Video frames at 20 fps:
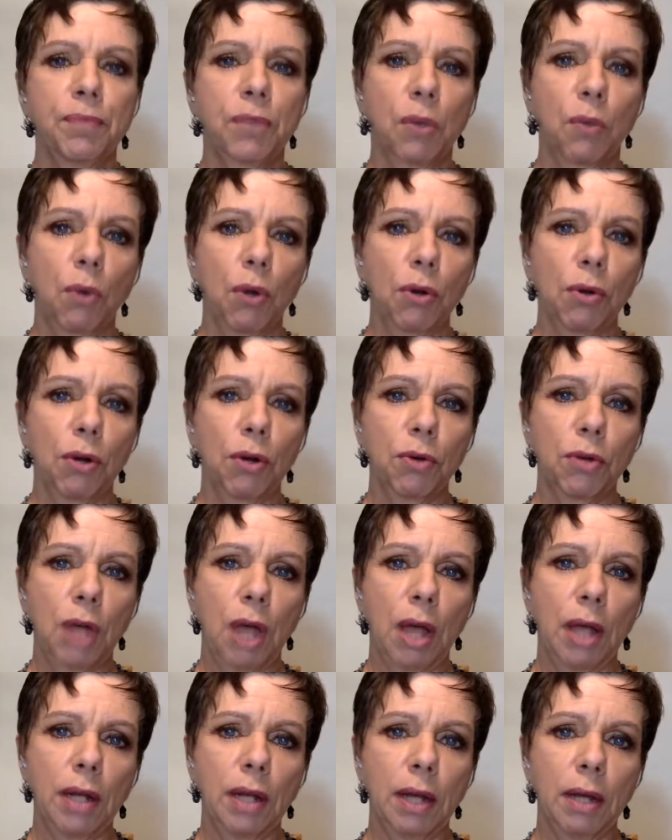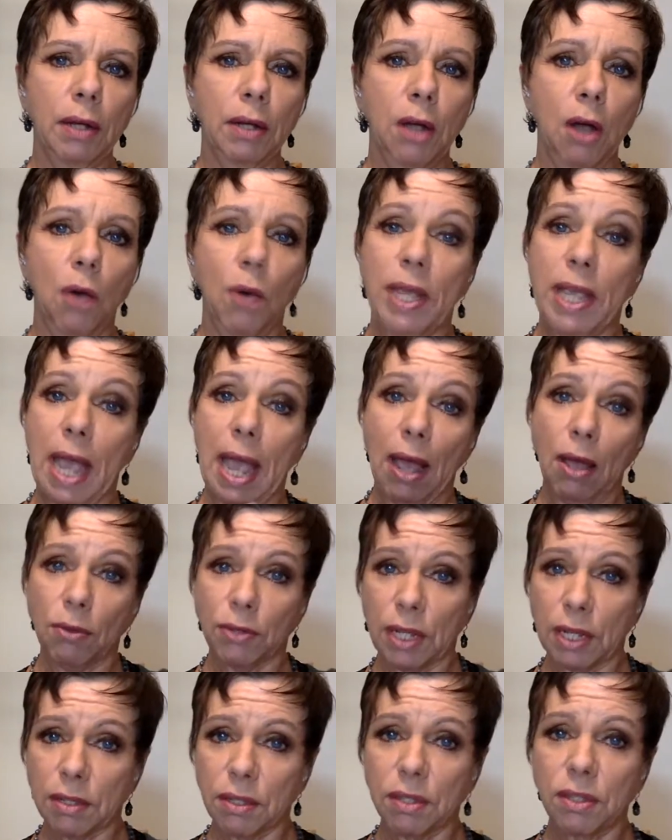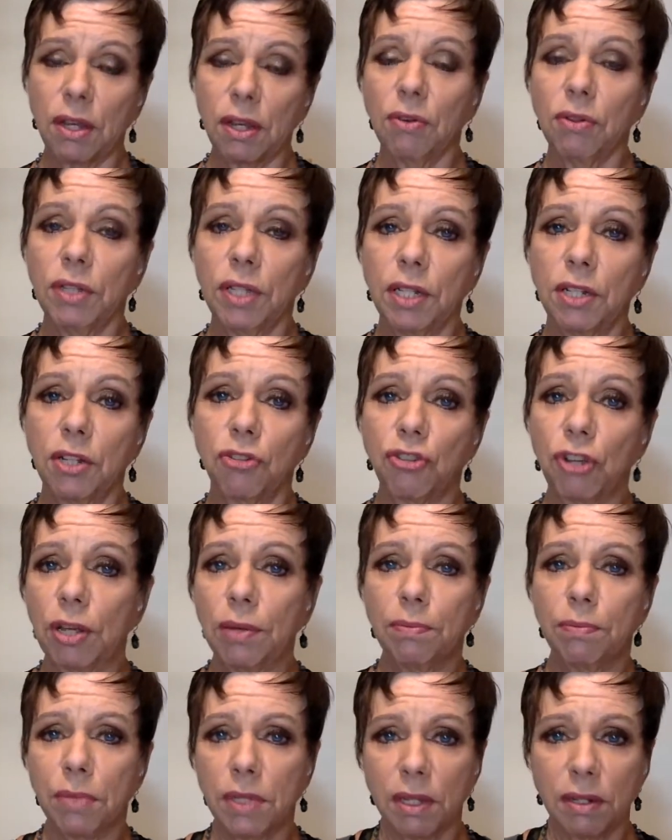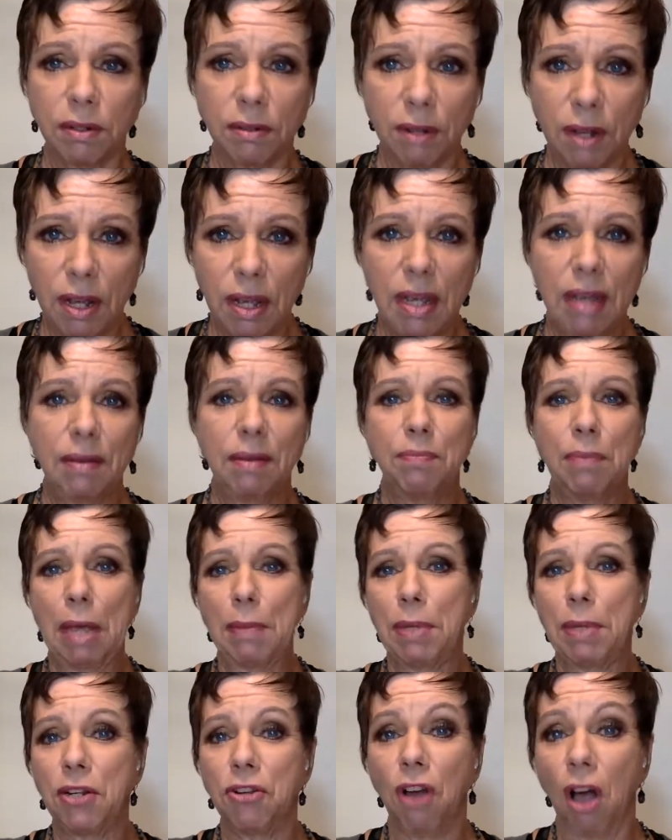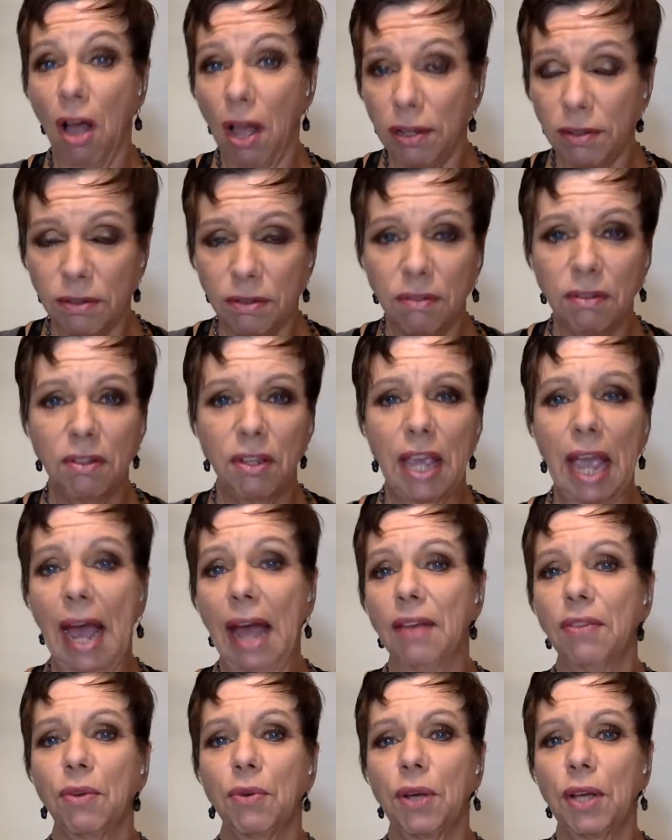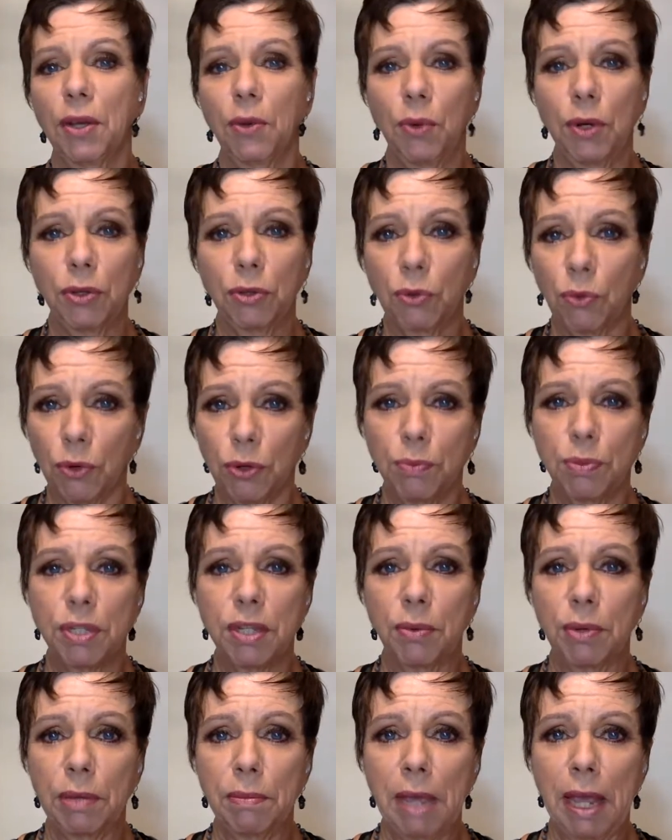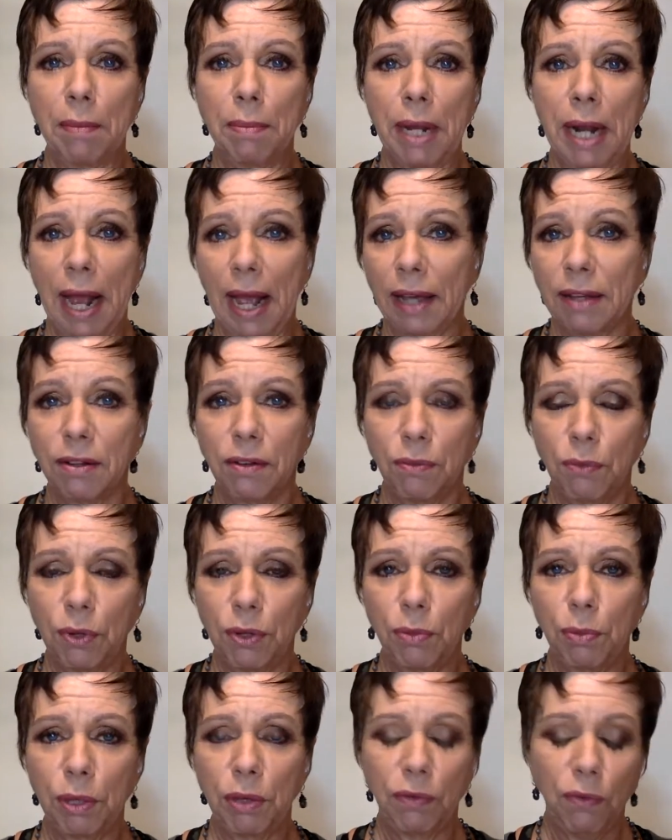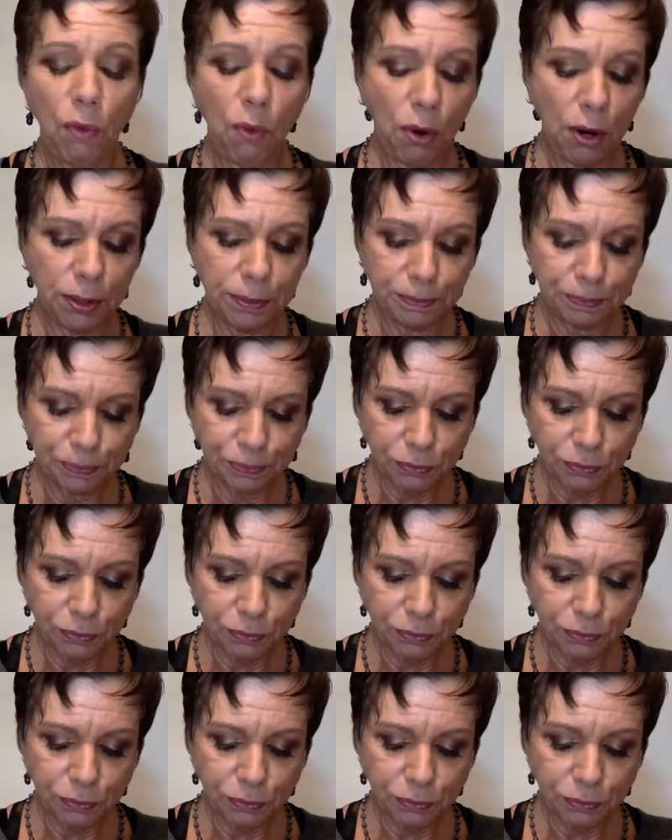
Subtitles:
we're not going out necessarily to gyms, and maybe not gathering with groups that we may have been active with before.